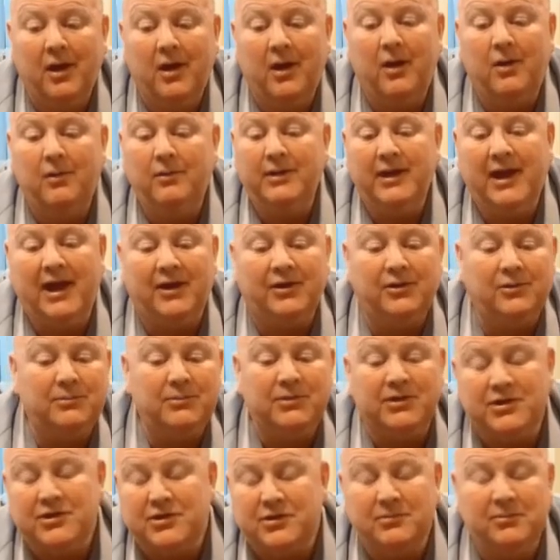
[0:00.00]
only add up
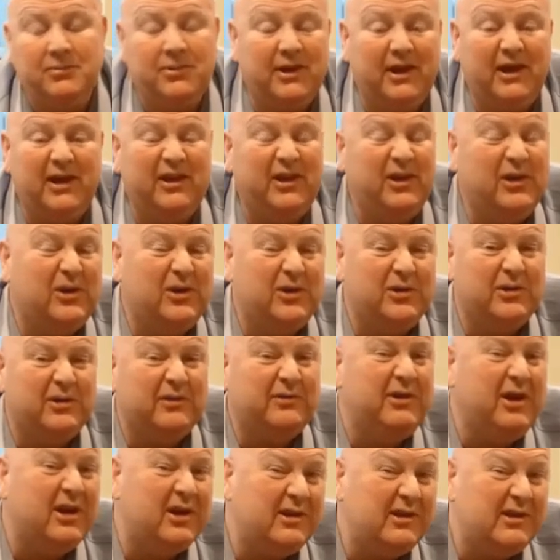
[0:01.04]
to something in the order
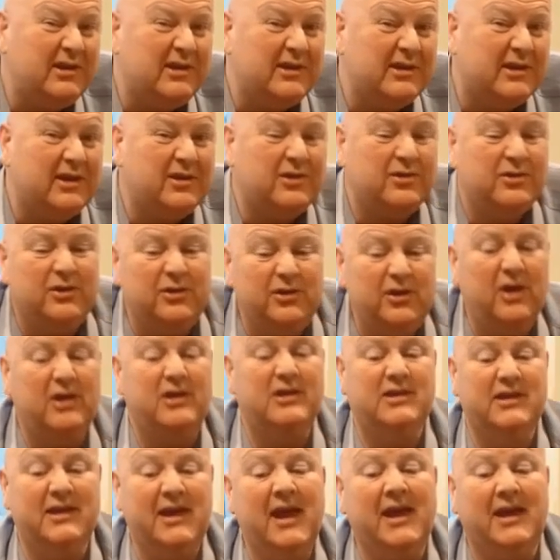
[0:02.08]
of 96 or
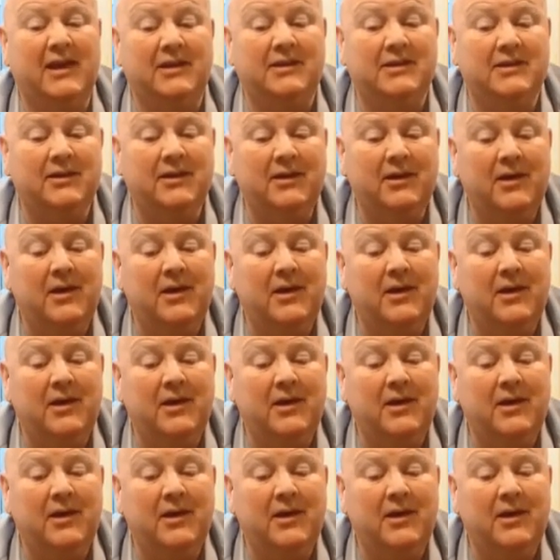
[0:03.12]
98.